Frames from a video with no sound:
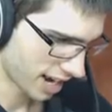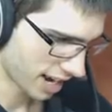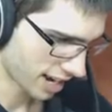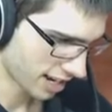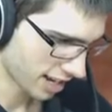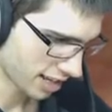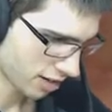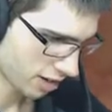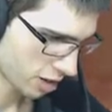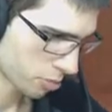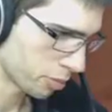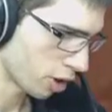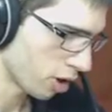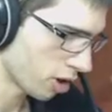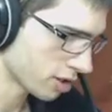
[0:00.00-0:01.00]
Taking a hit like
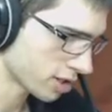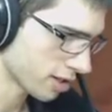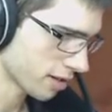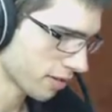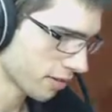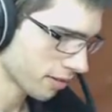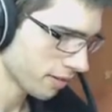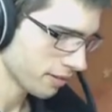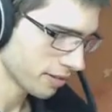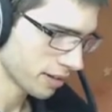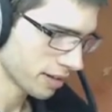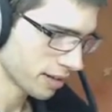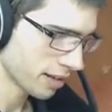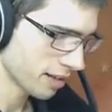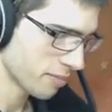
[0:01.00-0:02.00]
a boss.
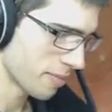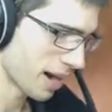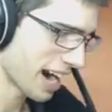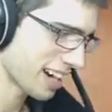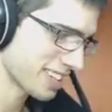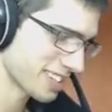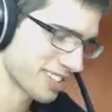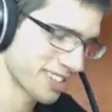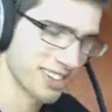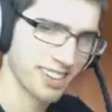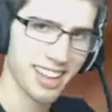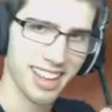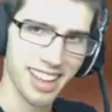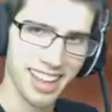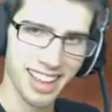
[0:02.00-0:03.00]
Magneton.
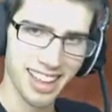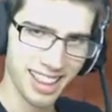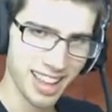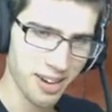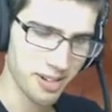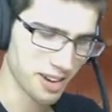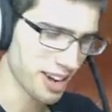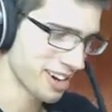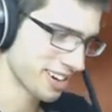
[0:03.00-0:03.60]
There we